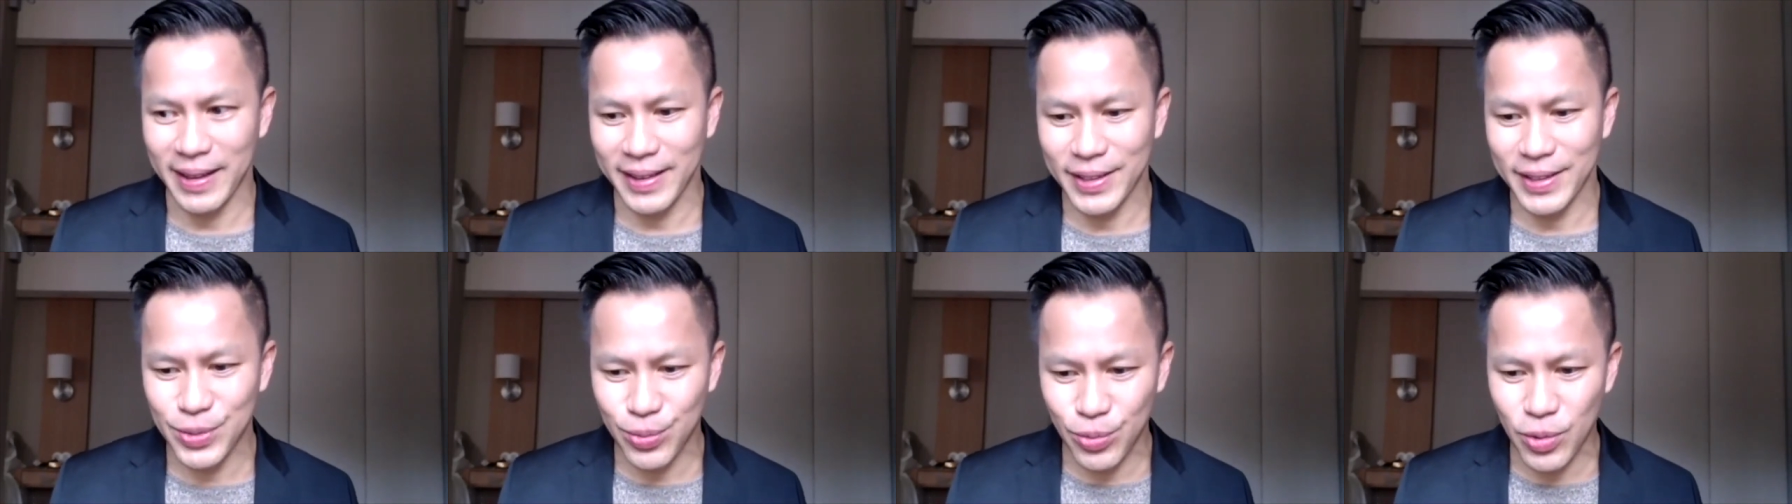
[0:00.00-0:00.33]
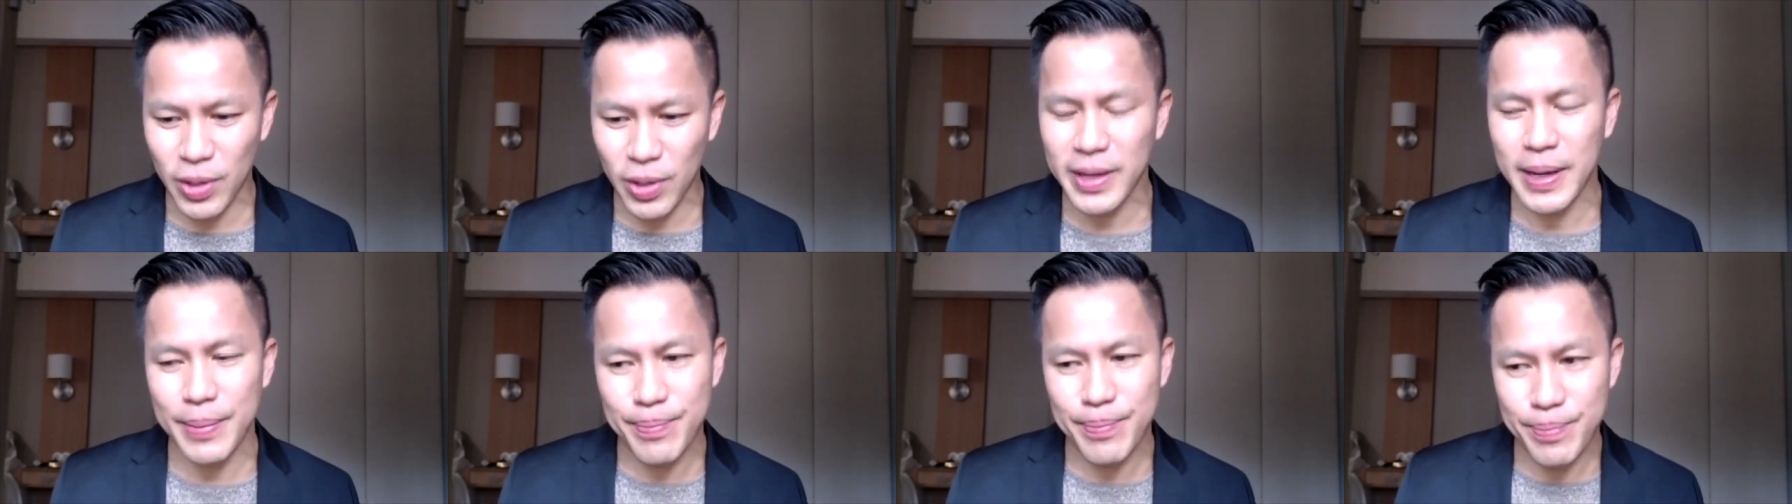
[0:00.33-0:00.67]
Let's
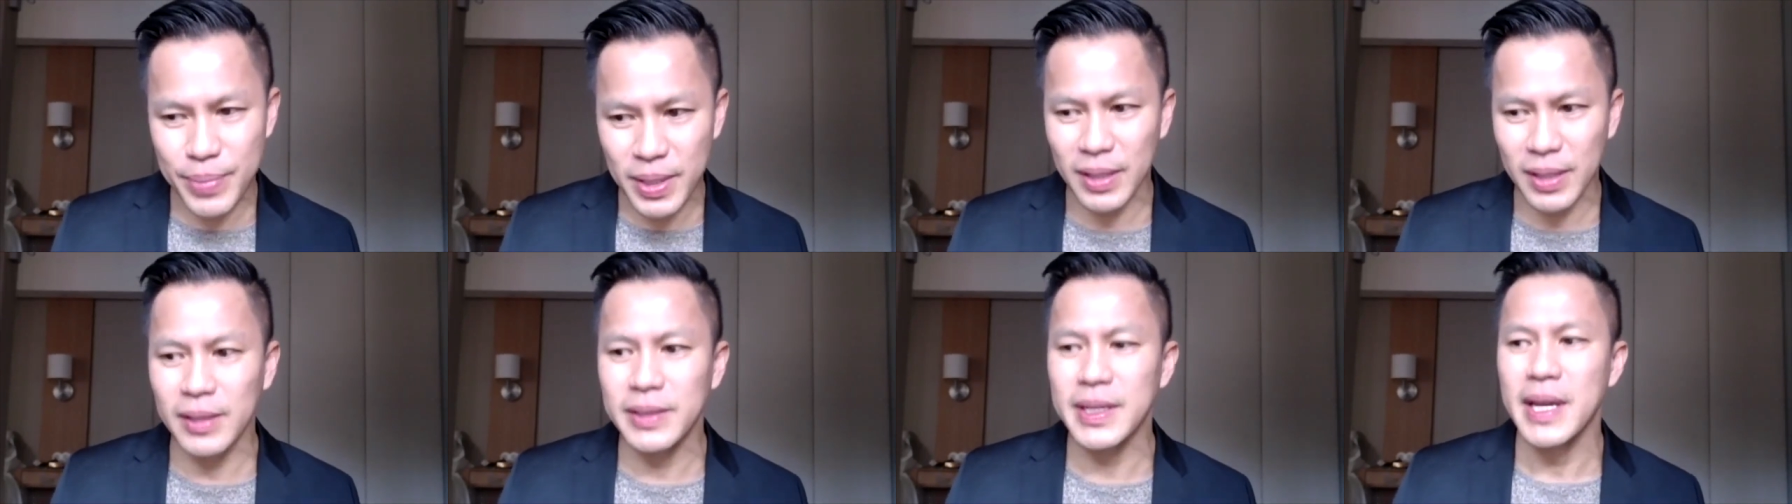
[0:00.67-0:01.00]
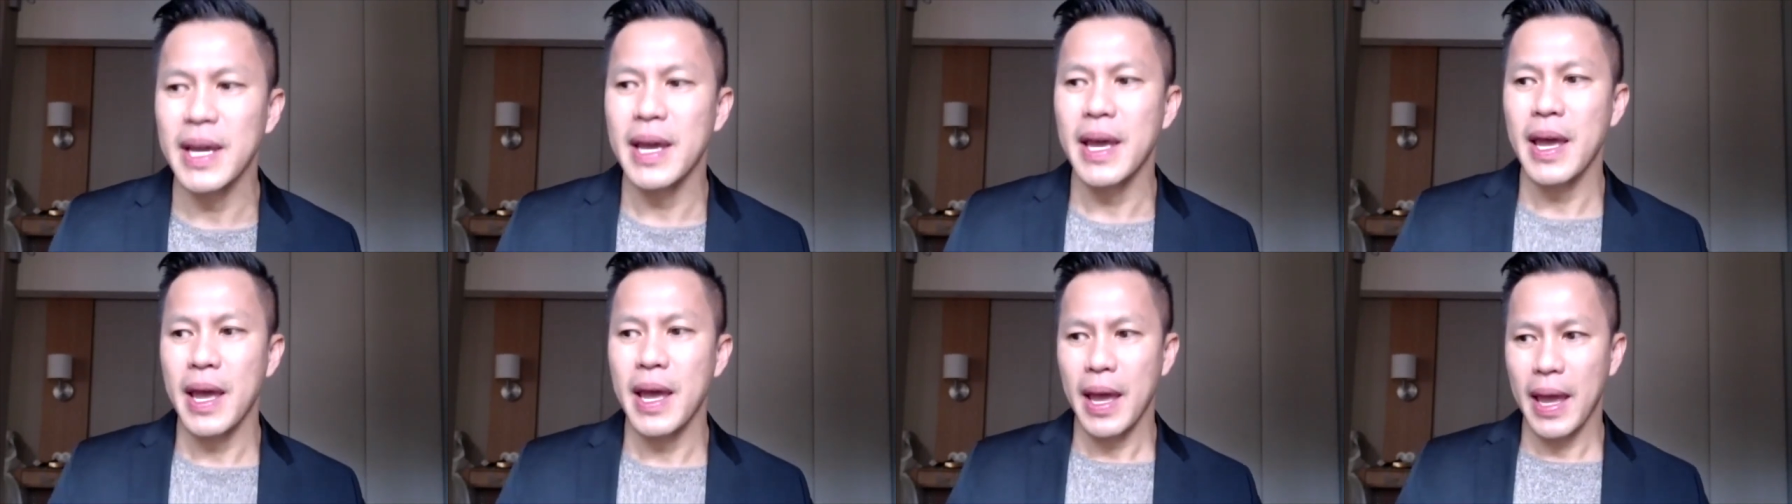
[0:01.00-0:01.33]
work and build
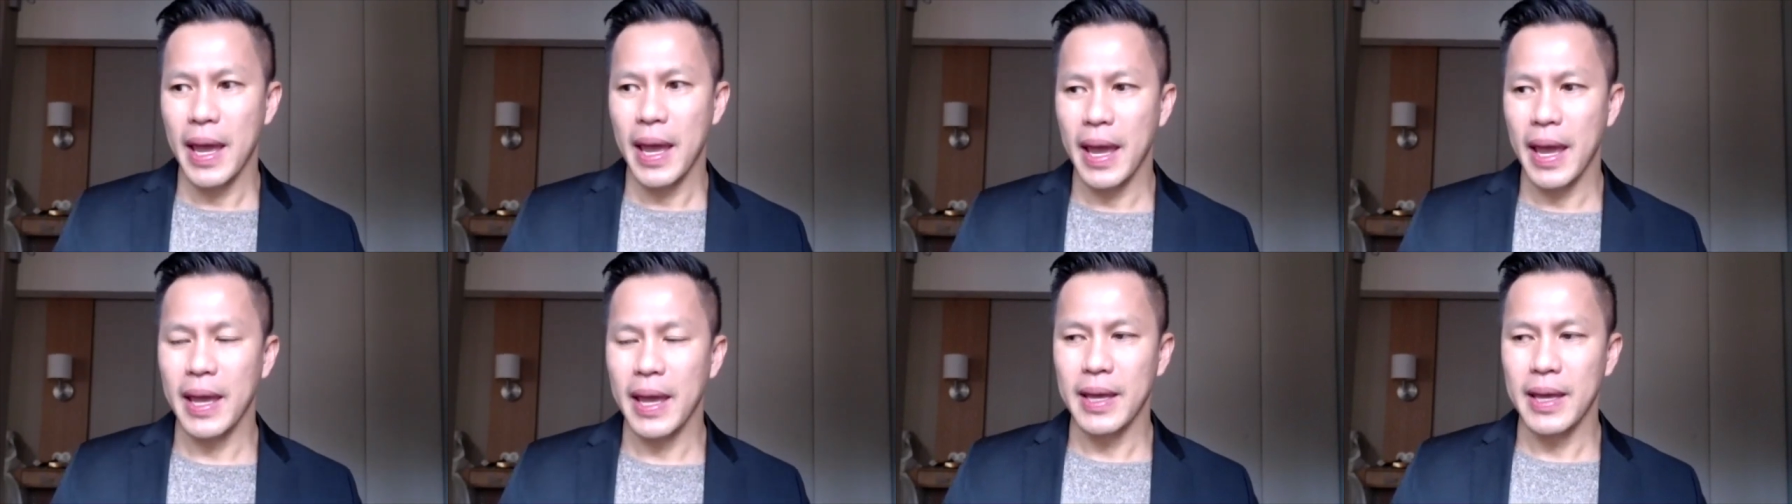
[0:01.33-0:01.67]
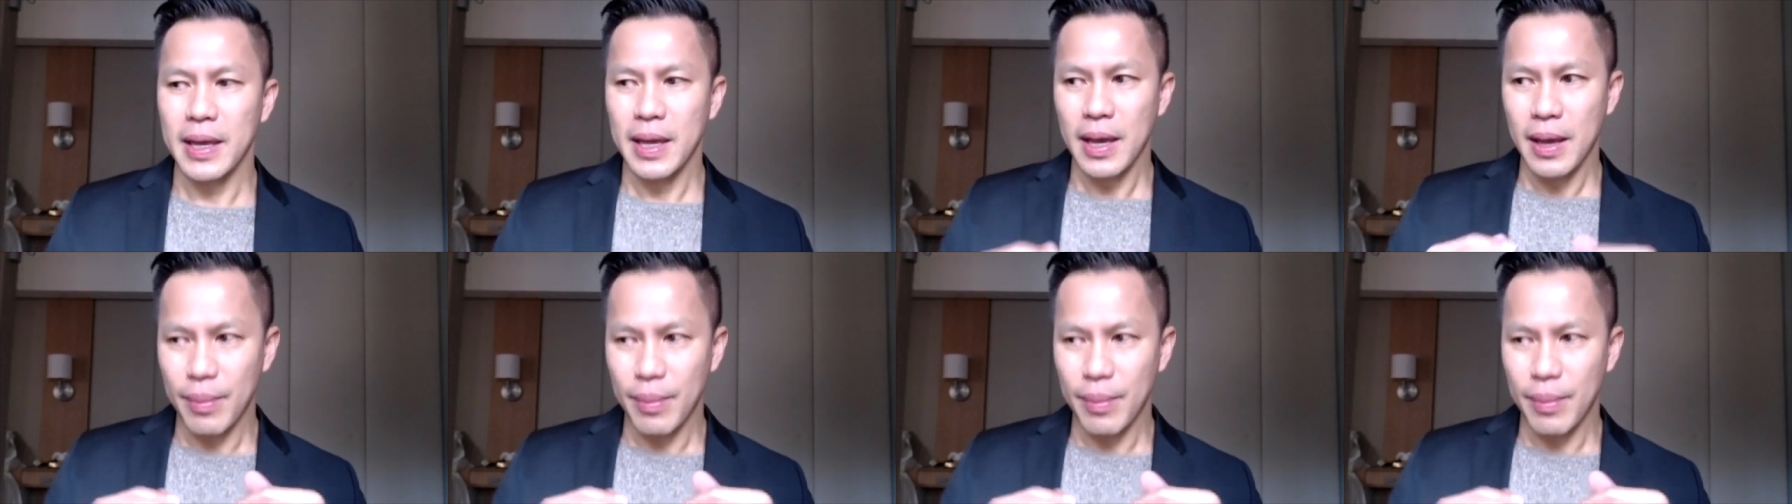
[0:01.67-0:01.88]
a